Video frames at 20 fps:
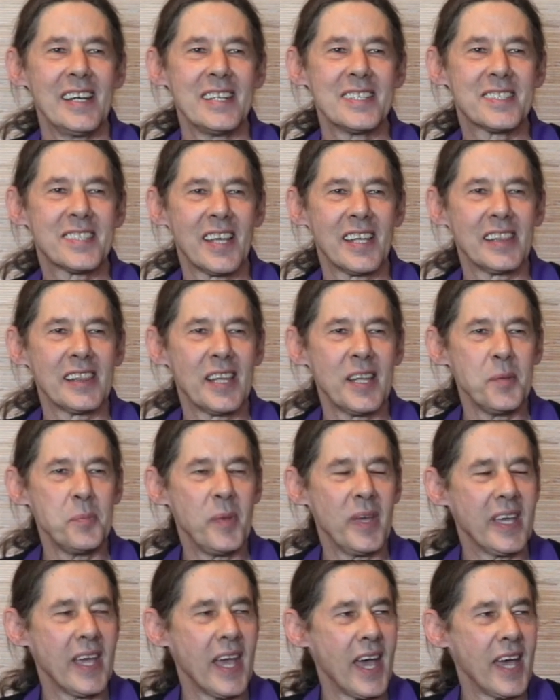suddenly
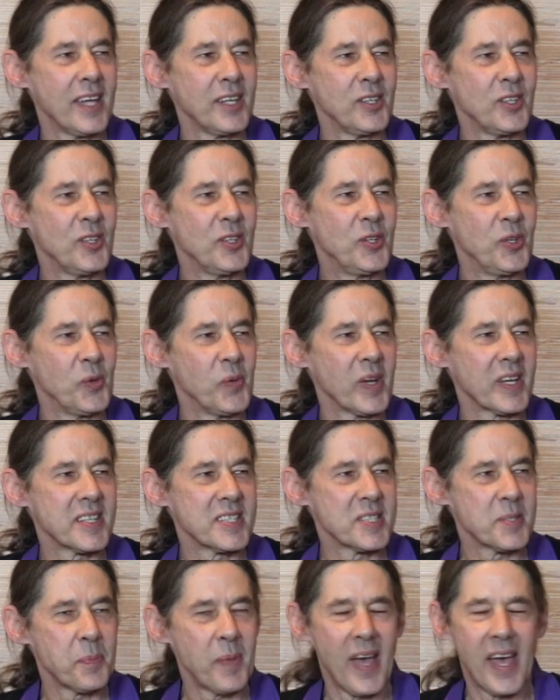began to
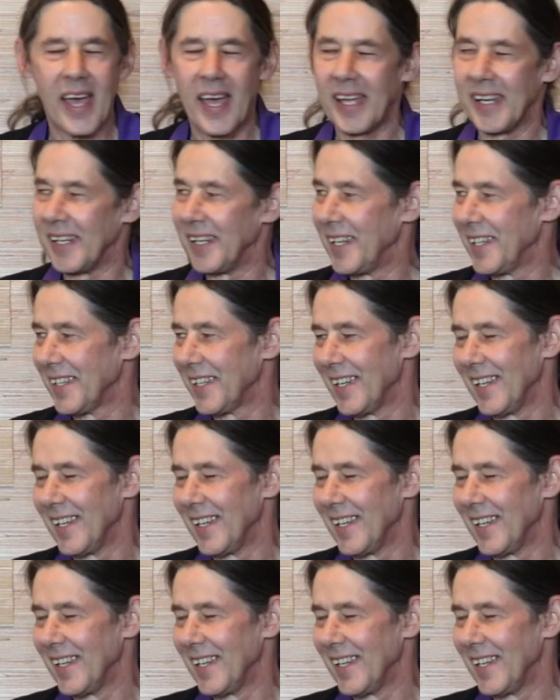expand.